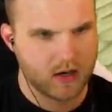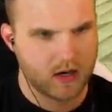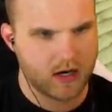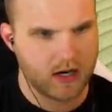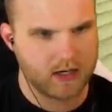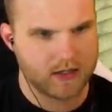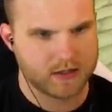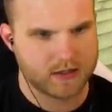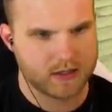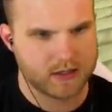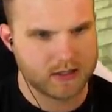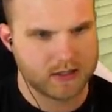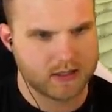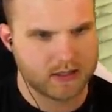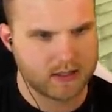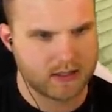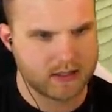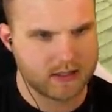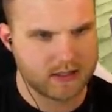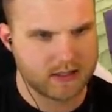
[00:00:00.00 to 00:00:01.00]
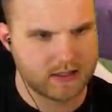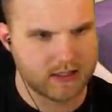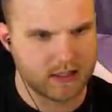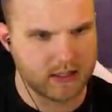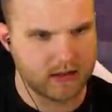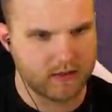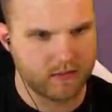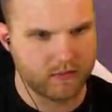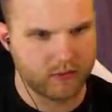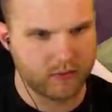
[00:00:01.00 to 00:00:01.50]
All right, so let's
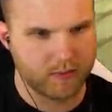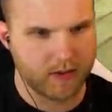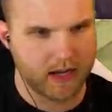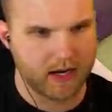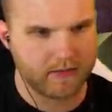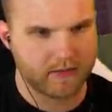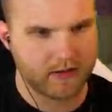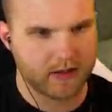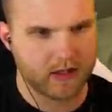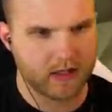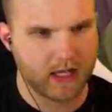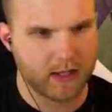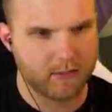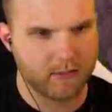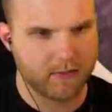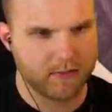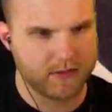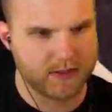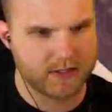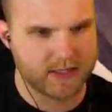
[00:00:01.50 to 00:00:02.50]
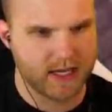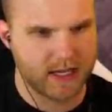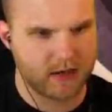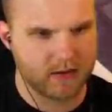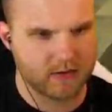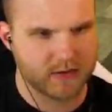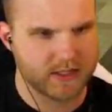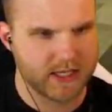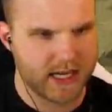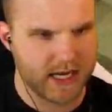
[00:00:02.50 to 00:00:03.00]
see. We might have to climb up this
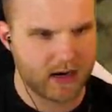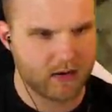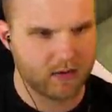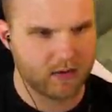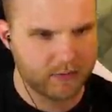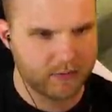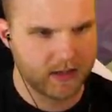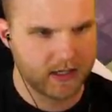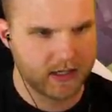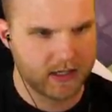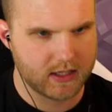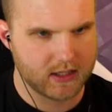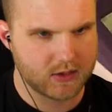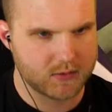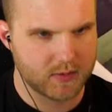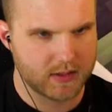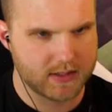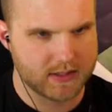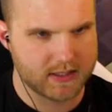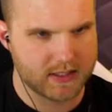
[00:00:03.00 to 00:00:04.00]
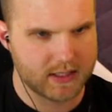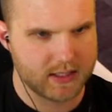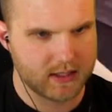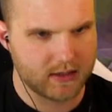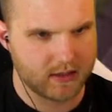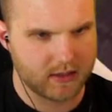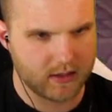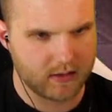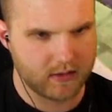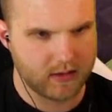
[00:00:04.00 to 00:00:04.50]
Ender Tower. Thinking is what's the
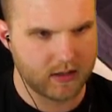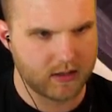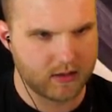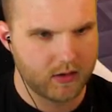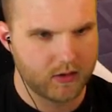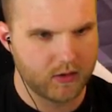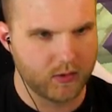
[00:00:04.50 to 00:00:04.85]
dealio here?